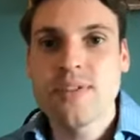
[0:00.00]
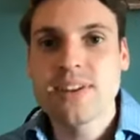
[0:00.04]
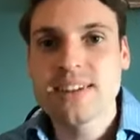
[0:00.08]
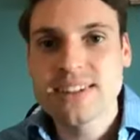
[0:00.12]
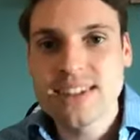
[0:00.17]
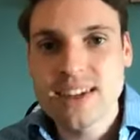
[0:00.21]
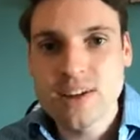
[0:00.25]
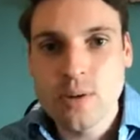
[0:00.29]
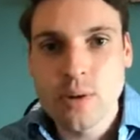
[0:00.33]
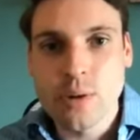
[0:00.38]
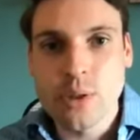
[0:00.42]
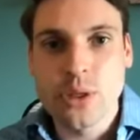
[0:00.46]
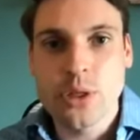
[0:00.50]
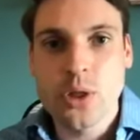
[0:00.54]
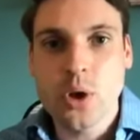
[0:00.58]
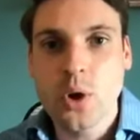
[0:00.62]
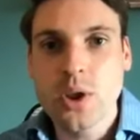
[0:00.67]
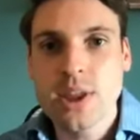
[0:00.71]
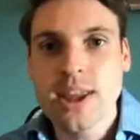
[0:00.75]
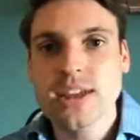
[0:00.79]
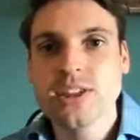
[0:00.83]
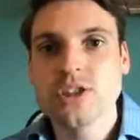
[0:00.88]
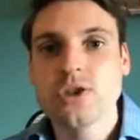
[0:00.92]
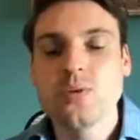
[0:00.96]
every single
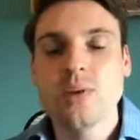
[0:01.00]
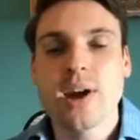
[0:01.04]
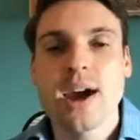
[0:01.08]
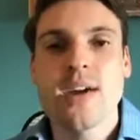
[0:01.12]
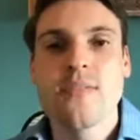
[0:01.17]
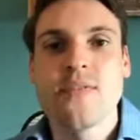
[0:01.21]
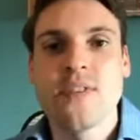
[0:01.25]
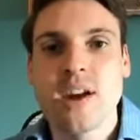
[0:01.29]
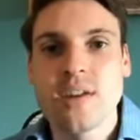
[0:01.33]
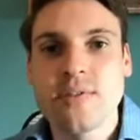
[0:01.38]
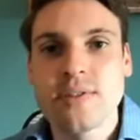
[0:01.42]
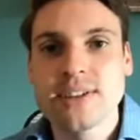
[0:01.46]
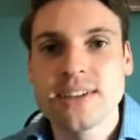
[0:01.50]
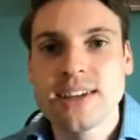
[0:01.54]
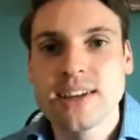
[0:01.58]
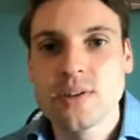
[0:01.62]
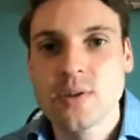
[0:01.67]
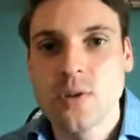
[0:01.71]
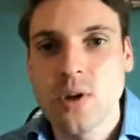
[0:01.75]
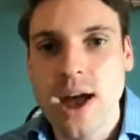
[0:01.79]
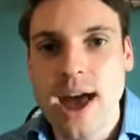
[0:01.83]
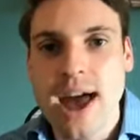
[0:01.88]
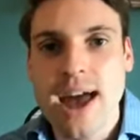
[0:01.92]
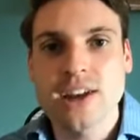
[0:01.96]
thought that you have, every
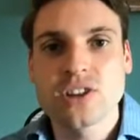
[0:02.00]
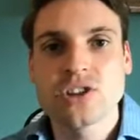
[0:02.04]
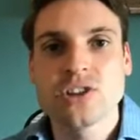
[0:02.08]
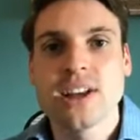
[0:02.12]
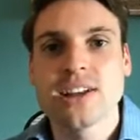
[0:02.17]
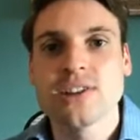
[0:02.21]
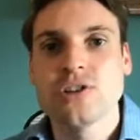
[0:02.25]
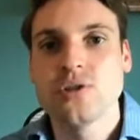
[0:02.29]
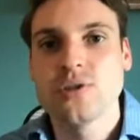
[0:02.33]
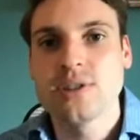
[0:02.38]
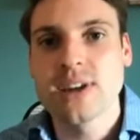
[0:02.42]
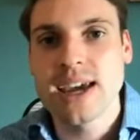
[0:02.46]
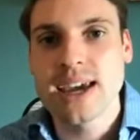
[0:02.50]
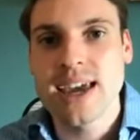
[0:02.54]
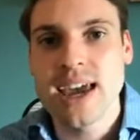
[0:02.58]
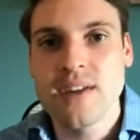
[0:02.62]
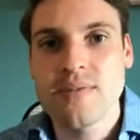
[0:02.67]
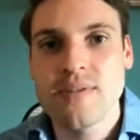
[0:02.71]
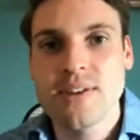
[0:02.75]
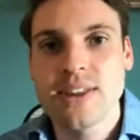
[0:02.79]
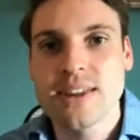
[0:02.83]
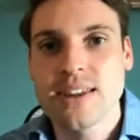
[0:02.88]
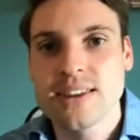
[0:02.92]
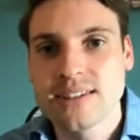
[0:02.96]
single action that you take,
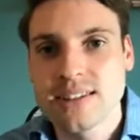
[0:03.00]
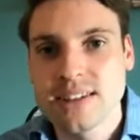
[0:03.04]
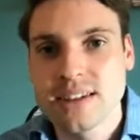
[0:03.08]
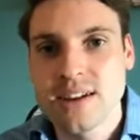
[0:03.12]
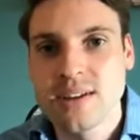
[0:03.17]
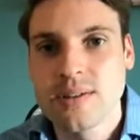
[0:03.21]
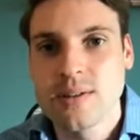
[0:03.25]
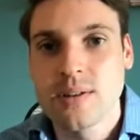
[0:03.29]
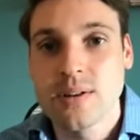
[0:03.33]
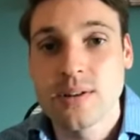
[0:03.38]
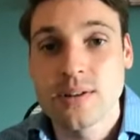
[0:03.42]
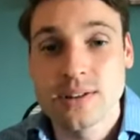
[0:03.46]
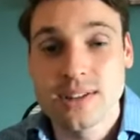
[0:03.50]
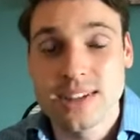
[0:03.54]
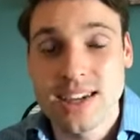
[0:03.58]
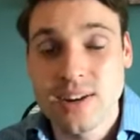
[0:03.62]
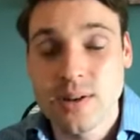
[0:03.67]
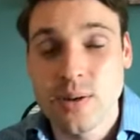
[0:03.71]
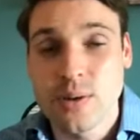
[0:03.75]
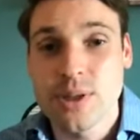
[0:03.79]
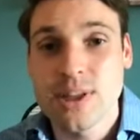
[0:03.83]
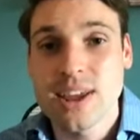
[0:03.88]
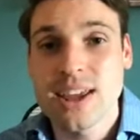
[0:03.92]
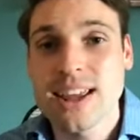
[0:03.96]
every
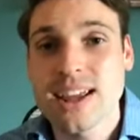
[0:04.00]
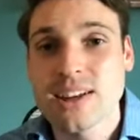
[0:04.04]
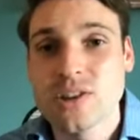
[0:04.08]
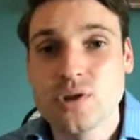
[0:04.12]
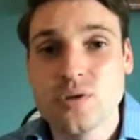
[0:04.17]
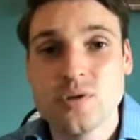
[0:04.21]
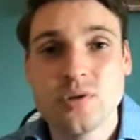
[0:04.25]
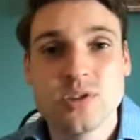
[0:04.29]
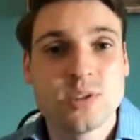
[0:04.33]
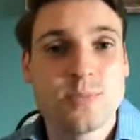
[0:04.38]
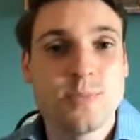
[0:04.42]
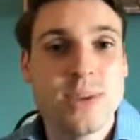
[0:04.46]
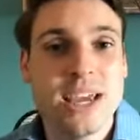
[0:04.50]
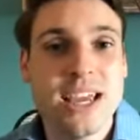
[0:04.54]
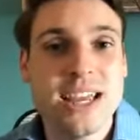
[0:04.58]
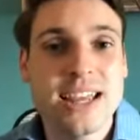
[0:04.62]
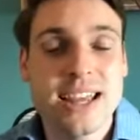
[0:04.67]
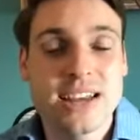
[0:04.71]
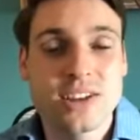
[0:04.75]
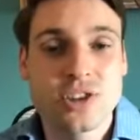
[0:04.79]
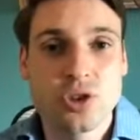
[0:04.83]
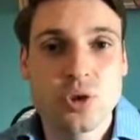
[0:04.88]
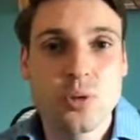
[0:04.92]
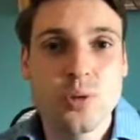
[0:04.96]
single thing that you
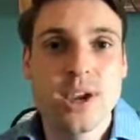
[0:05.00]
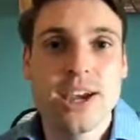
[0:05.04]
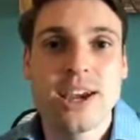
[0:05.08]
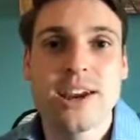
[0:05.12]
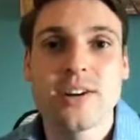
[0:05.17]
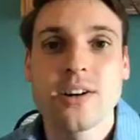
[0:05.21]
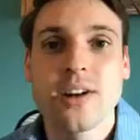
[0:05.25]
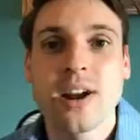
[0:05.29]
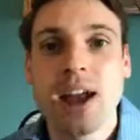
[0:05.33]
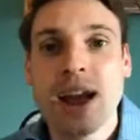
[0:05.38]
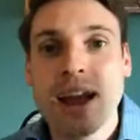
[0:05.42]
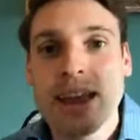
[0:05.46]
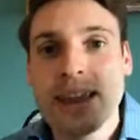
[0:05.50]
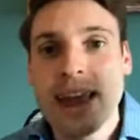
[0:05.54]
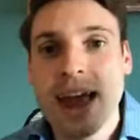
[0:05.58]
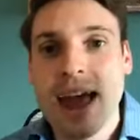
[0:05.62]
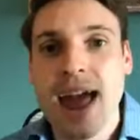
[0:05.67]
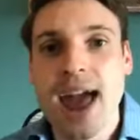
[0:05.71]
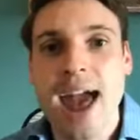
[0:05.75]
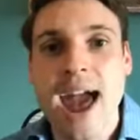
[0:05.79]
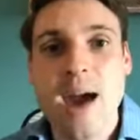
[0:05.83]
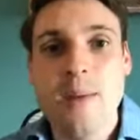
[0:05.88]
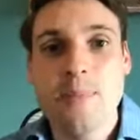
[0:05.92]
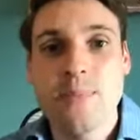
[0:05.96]
speak, that you hear,
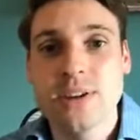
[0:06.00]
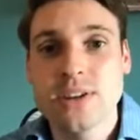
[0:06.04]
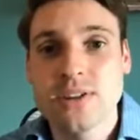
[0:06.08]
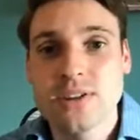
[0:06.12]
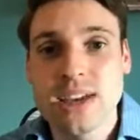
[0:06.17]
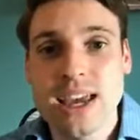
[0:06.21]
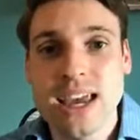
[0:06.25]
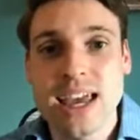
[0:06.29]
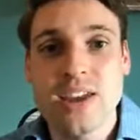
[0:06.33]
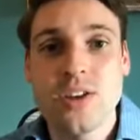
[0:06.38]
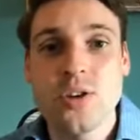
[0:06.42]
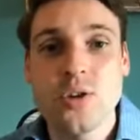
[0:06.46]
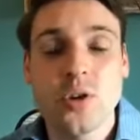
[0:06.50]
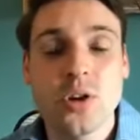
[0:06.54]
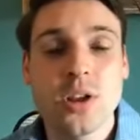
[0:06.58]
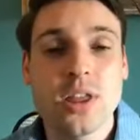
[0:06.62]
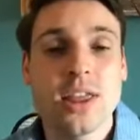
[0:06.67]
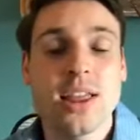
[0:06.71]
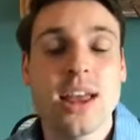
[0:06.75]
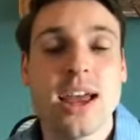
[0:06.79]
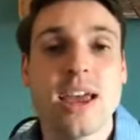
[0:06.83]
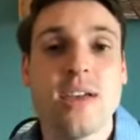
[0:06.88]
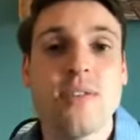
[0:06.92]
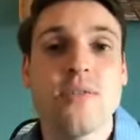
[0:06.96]
that happens in your
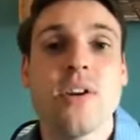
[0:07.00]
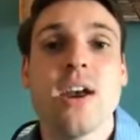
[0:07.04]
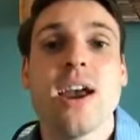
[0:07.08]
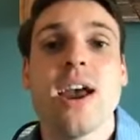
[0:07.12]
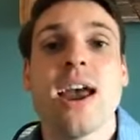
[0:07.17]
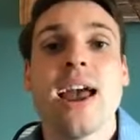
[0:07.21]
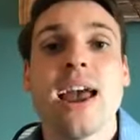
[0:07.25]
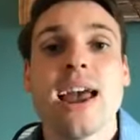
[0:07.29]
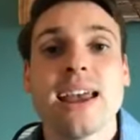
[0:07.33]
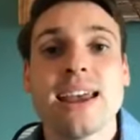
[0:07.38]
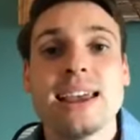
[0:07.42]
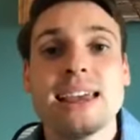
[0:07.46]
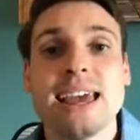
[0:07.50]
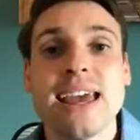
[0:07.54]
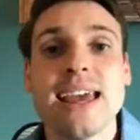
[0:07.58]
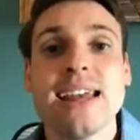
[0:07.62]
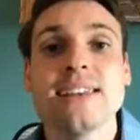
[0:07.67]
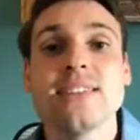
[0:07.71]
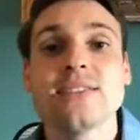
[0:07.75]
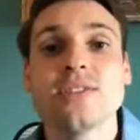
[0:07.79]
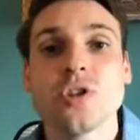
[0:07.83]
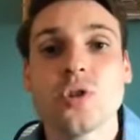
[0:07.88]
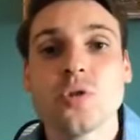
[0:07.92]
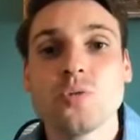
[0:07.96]
life
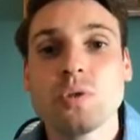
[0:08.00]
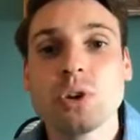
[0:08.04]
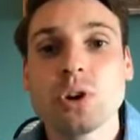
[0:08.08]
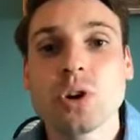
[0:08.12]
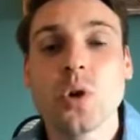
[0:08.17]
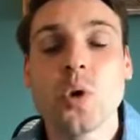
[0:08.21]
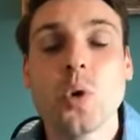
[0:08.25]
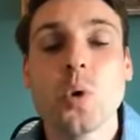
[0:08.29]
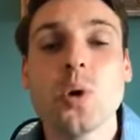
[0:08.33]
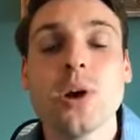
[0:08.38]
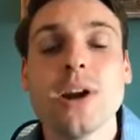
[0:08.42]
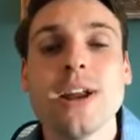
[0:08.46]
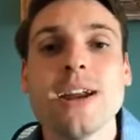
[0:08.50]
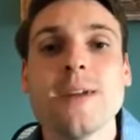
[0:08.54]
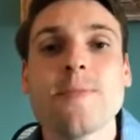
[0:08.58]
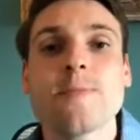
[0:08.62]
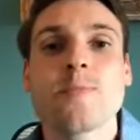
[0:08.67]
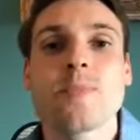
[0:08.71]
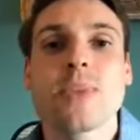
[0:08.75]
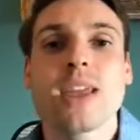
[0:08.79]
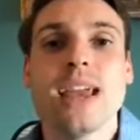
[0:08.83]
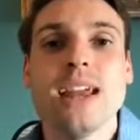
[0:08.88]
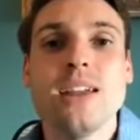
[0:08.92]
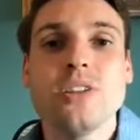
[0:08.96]
gets
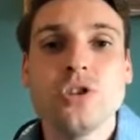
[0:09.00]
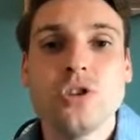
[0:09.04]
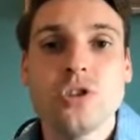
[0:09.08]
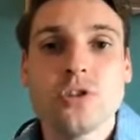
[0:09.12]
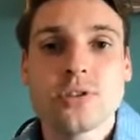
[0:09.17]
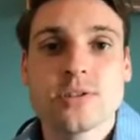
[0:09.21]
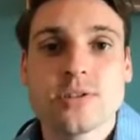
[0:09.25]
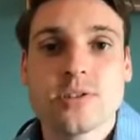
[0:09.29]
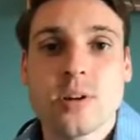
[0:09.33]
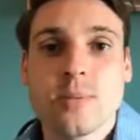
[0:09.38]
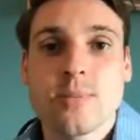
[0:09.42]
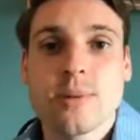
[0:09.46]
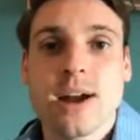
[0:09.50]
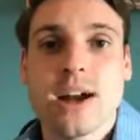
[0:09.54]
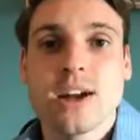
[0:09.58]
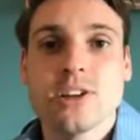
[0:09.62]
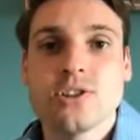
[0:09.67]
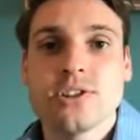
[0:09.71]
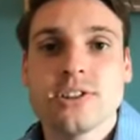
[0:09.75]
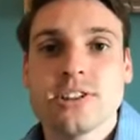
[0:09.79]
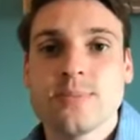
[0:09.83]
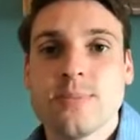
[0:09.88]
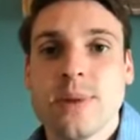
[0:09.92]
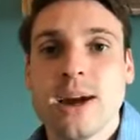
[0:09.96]
recorded into your
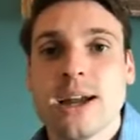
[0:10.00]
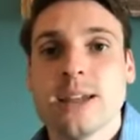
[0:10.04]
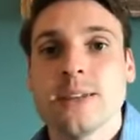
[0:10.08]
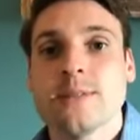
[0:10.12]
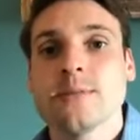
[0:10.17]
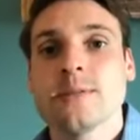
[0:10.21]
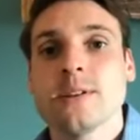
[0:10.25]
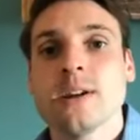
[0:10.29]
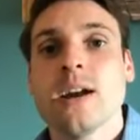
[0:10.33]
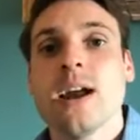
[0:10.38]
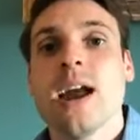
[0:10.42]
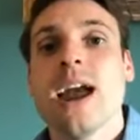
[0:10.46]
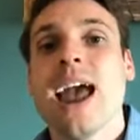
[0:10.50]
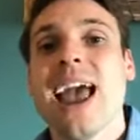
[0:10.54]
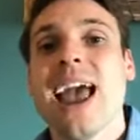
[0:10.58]
subconscious mind.